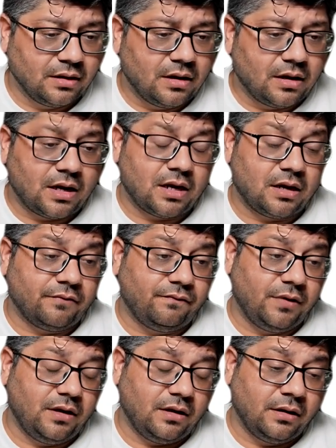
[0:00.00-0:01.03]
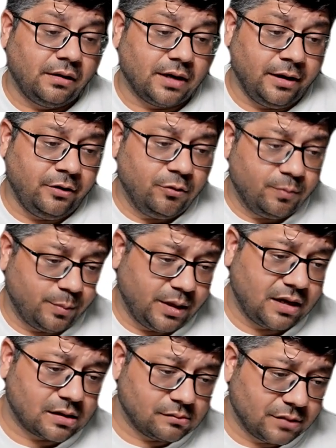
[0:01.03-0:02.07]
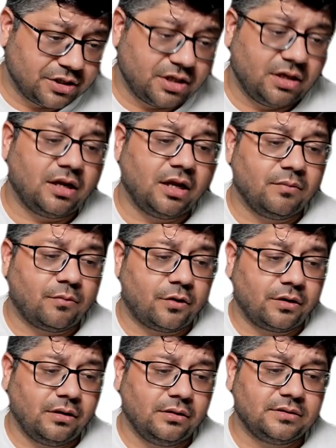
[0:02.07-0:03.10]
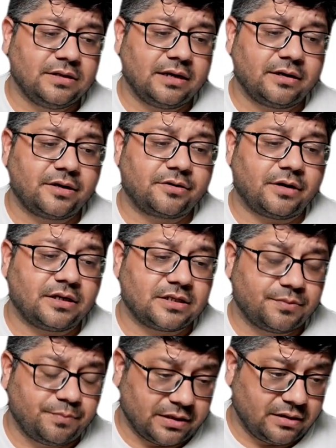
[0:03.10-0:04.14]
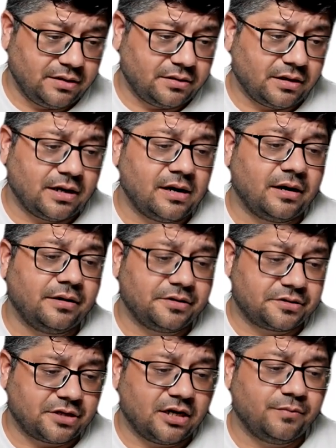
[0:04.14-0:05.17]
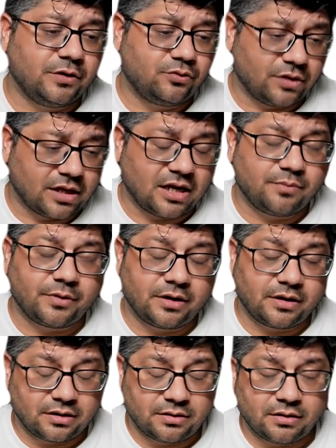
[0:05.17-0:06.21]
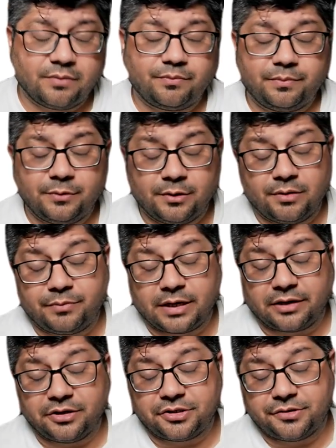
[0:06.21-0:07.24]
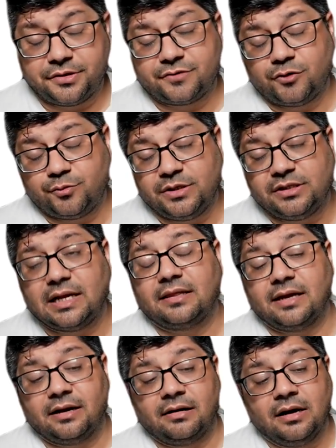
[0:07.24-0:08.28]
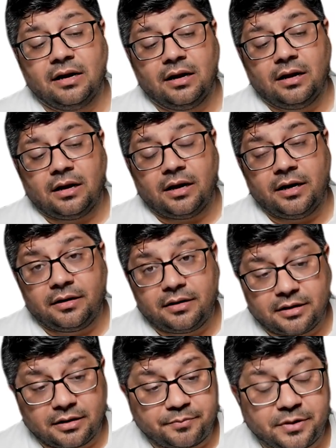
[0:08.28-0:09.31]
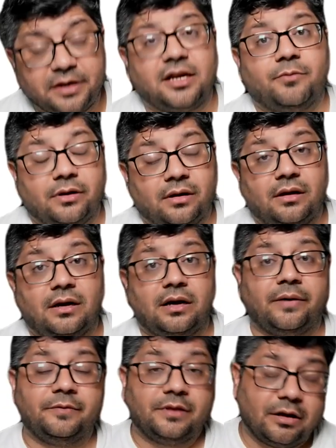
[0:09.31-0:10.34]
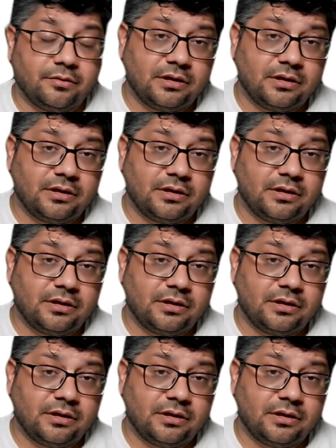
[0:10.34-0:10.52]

We intend to make machine learning models that are transparent and understandable to the practitioners, which means that they're interpretable. Now